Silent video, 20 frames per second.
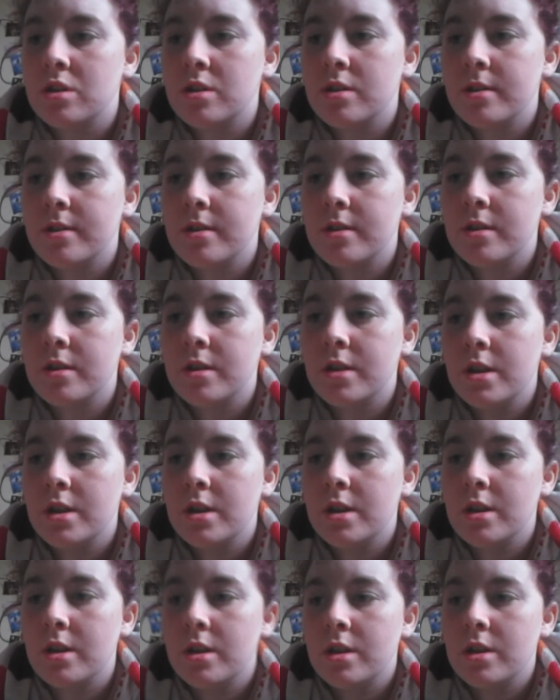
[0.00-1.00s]

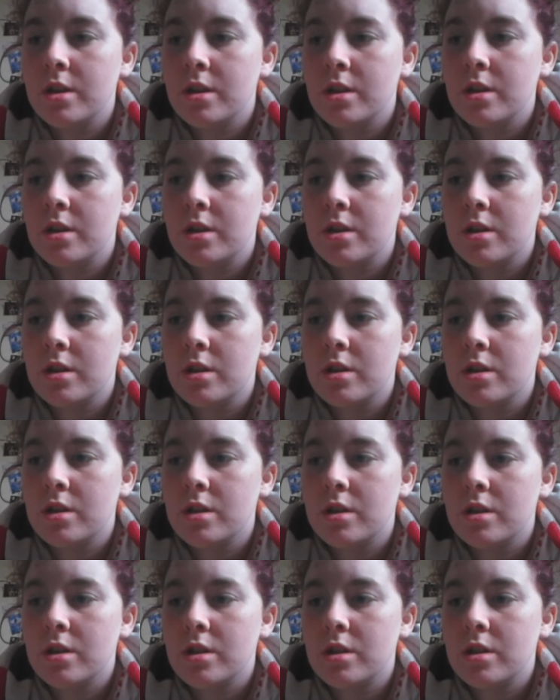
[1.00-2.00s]

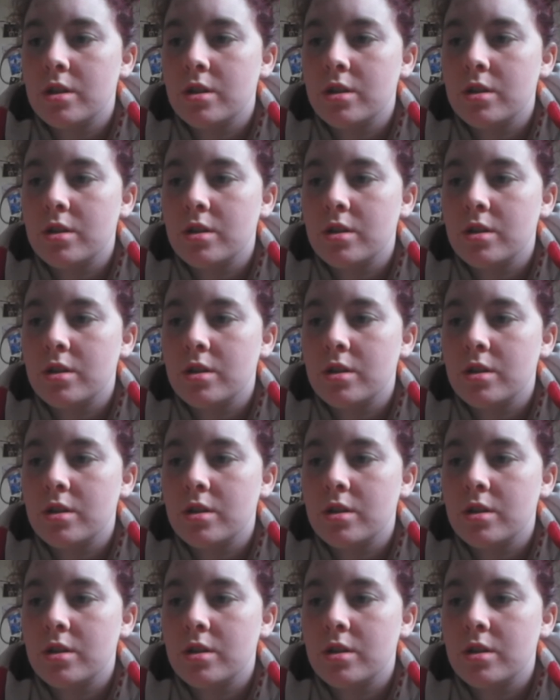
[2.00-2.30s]
Nobody speaks.